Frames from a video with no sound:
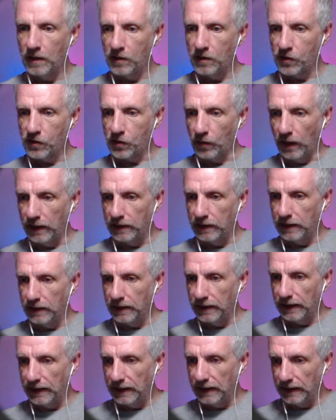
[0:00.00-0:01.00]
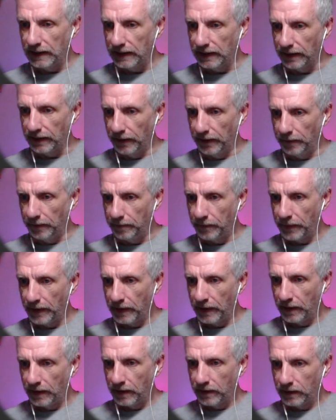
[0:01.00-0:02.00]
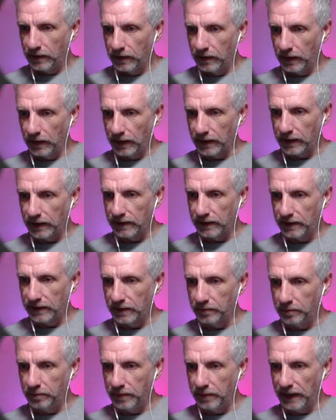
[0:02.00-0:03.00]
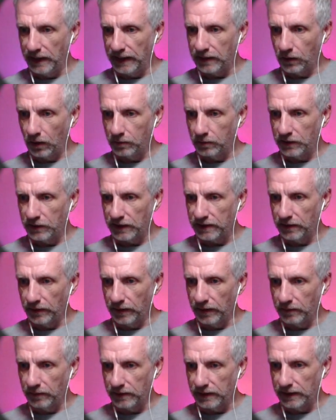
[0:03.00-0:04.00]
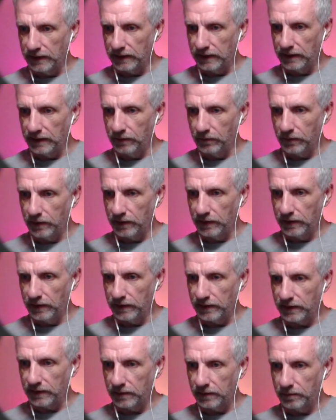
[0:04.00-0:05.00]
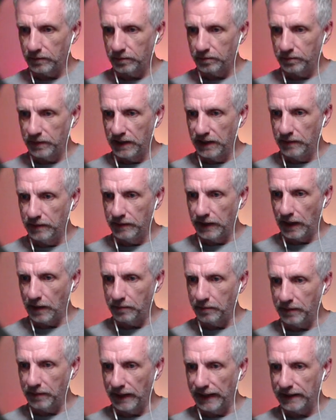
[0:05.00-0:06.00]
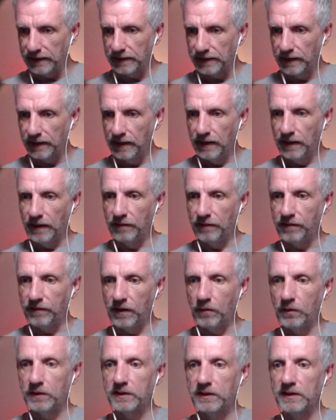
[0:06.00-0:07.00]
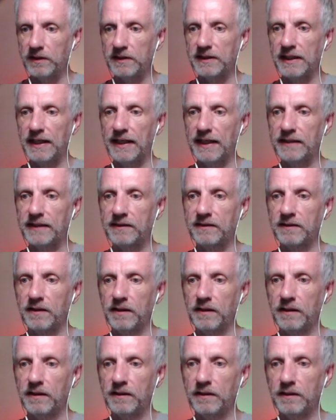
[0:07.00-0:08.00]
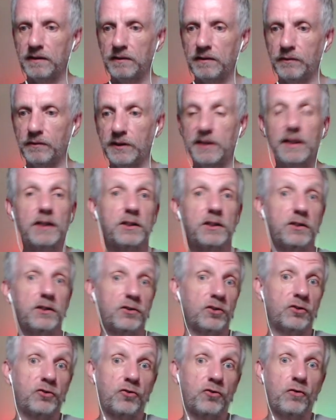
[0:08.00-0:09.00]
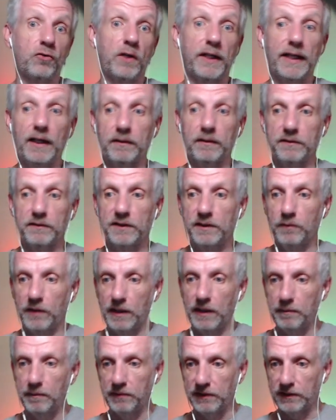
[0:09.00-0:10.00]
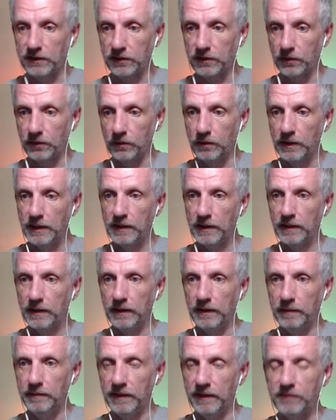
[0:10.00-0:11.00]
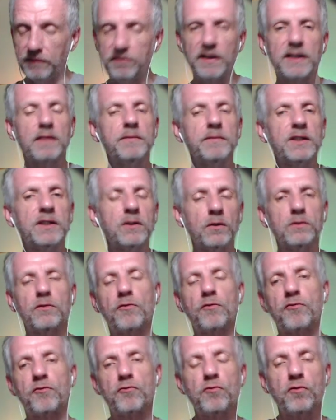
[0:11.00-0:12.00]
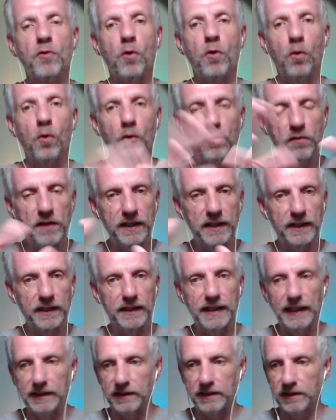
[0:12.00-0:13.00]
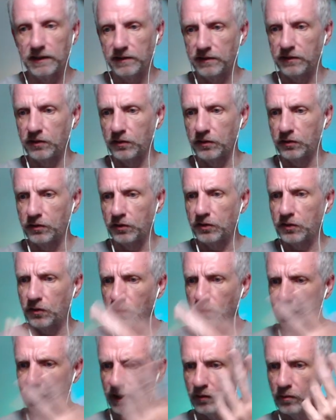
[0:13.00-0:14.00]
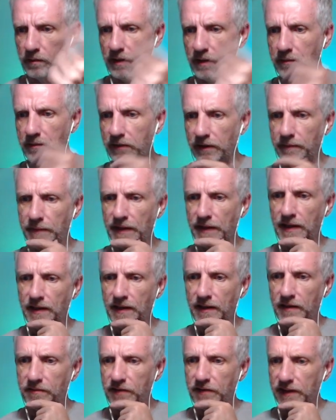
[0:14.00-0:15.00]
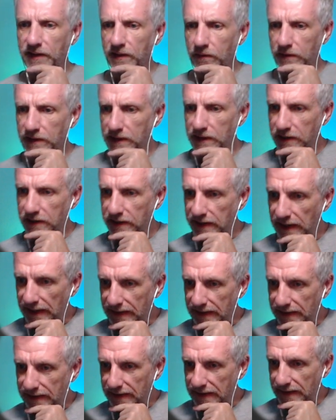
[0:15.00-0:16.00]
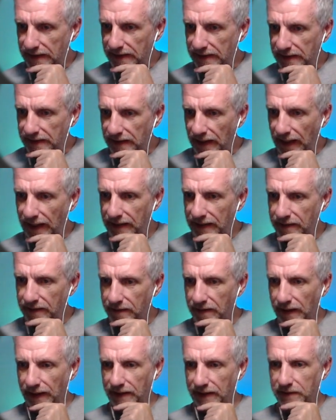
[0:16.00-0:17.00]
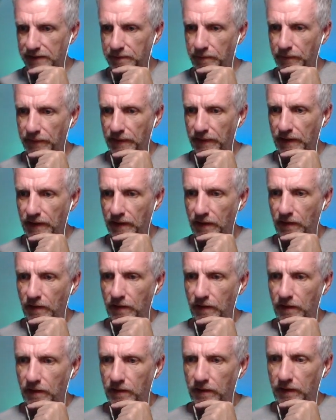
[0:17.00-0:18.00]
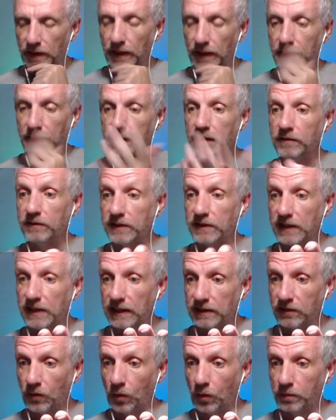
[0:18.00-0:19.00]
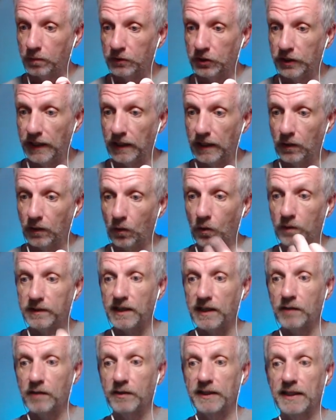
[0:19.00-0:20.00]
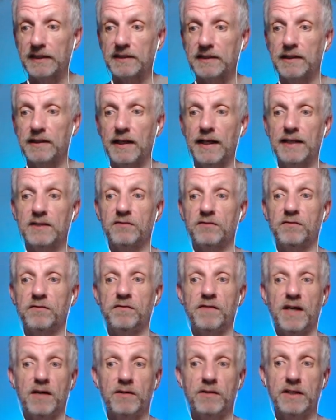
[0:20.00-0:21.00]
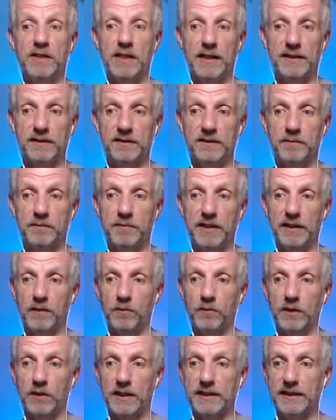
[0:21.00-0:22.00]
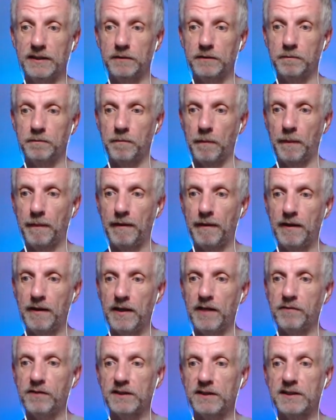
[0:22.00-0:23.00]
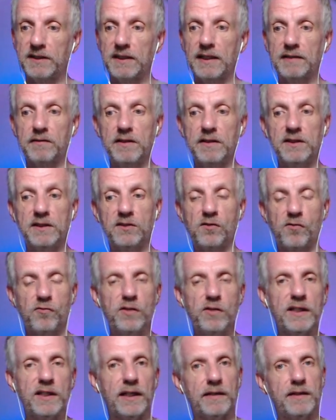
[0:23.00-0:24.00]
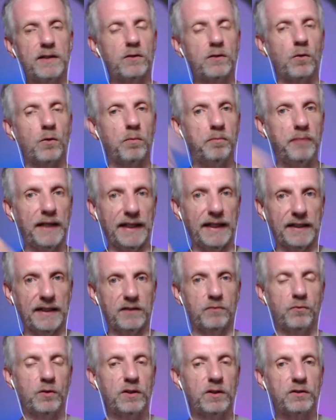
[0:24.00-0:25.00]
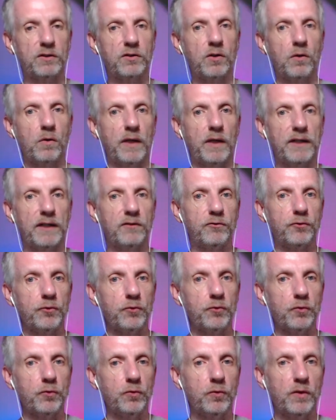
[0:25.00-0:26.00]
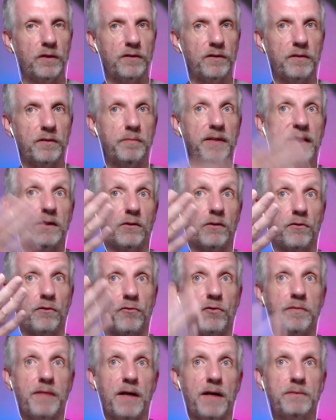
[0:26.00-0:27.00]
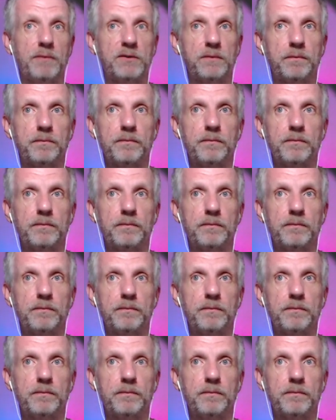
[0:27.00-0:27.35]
So under here, like, is it bake objects? No, that wasn't it. It was PBR bakes. If I were to select, we can actually just try it out and see what happens. So, um, in fact, let me go through the whole thing again, just so that I remember. If I go and select this and that, I can even select OpenGL or DirectX. That is very nice, depending on what I need. If I select these three and then go bake, would it go and do the bake on three maps?